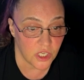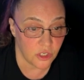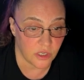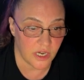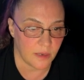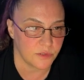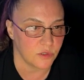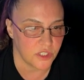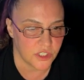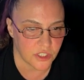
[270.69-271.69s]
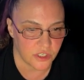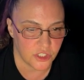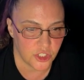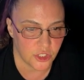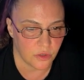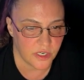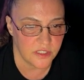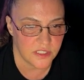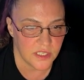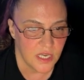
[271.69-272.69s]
and you can absolutely screenshot it.